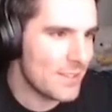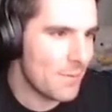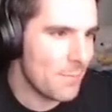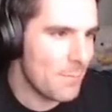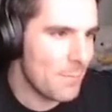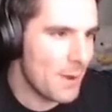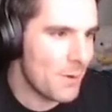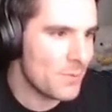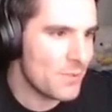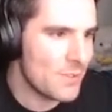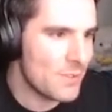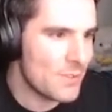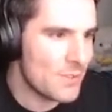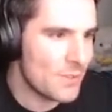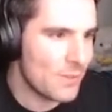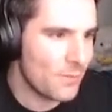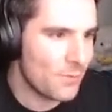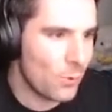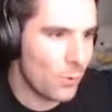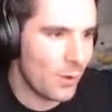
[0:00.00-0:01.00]
the mountains
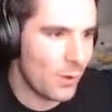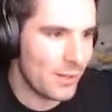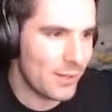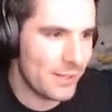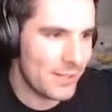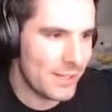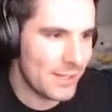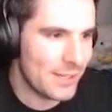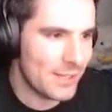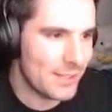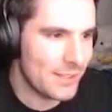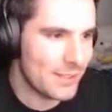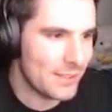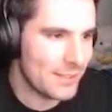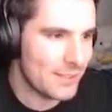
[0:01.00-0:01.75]
of quality